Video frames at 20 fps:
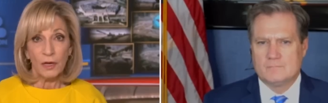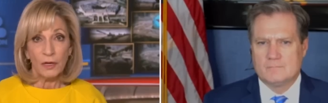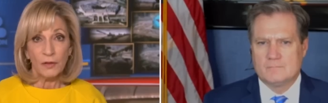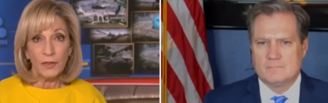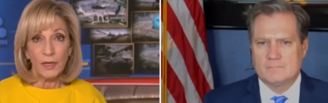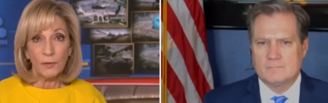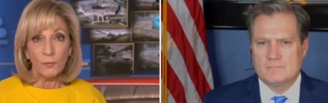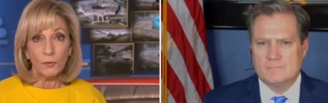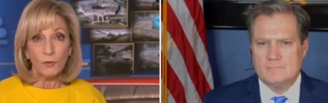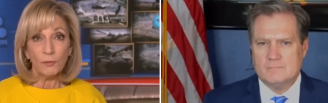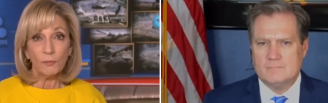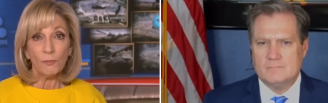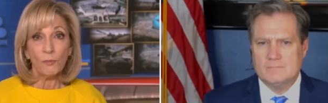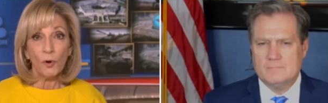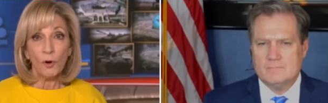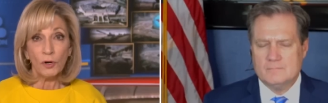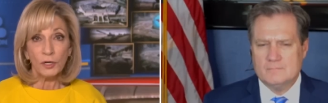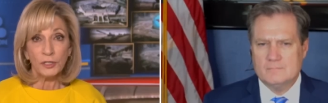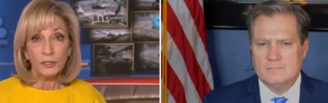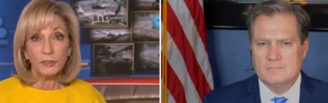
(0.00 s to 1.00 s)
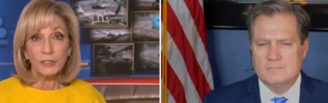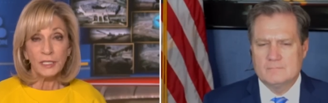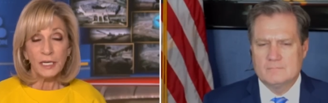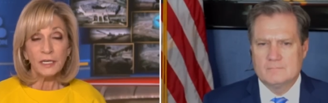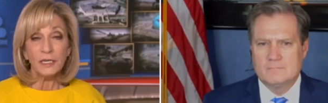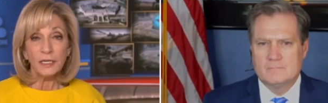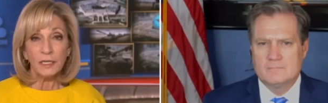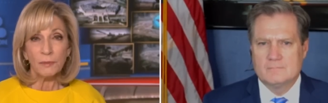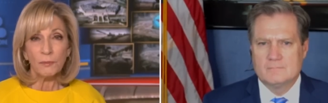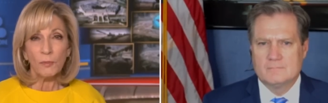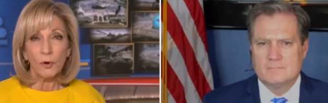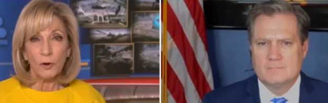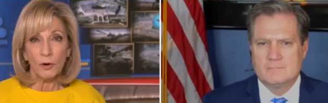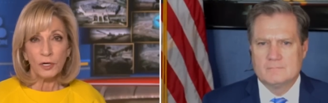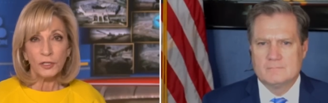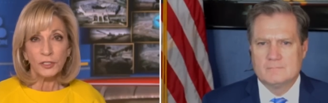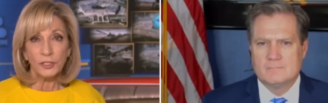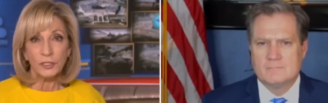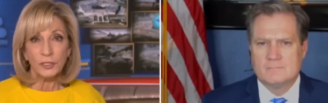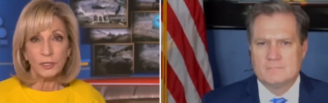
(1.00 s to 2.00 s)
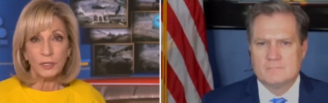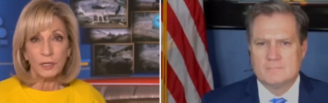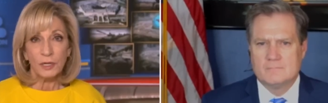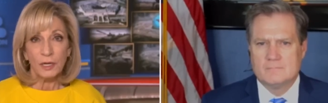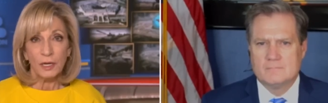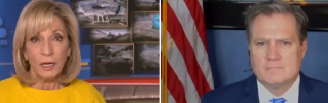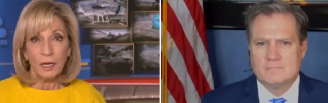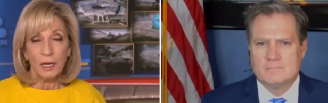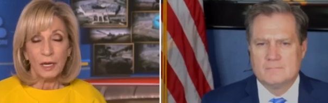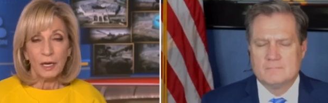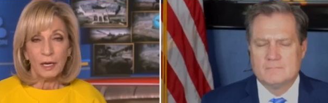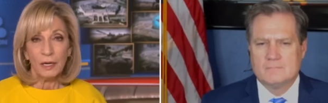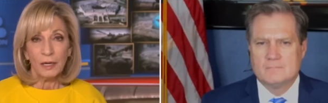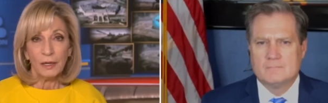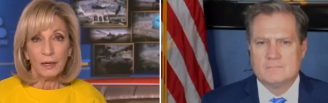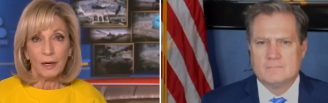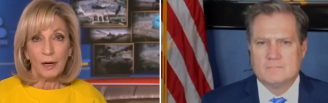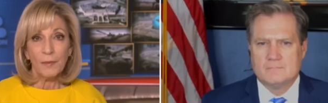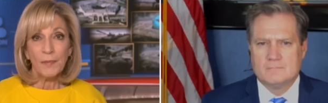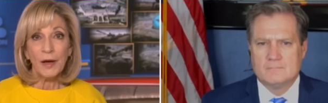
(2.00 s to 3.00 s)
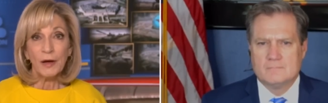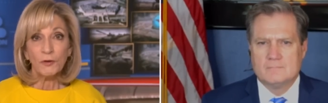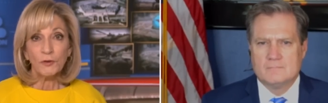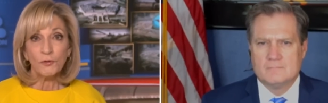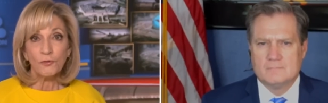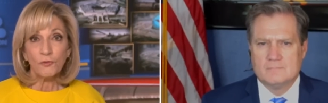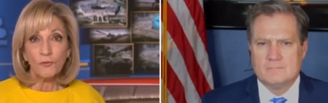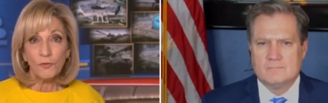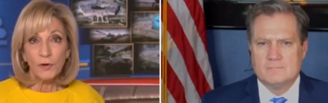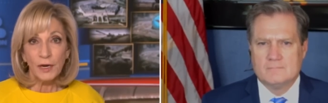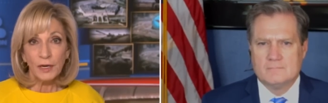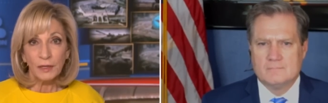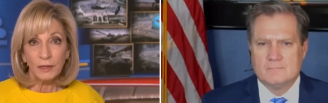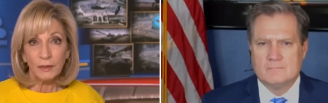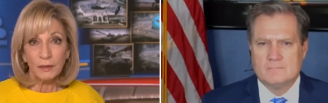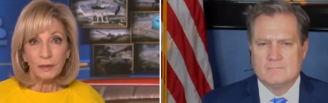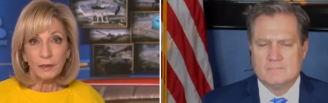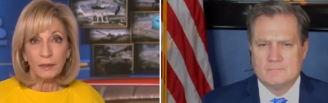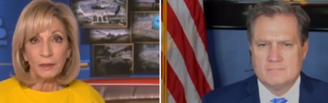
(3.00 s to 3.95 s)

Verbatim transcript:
Speaker 1: that were marked dated in March about Ukraine,